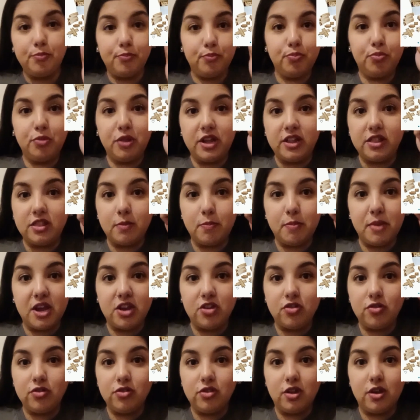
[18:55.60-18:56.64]
link
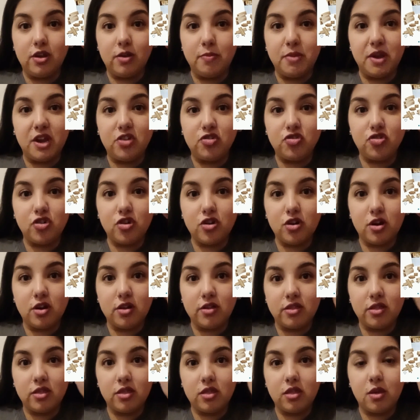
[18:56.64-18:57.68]
the picture
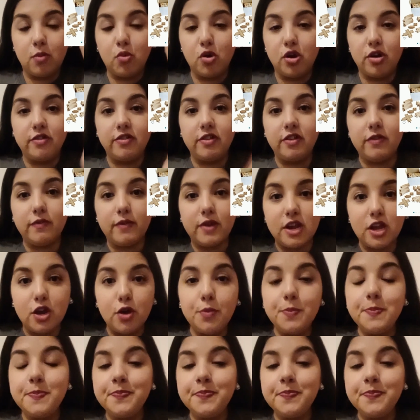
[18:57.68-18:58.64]
somewhere in this video.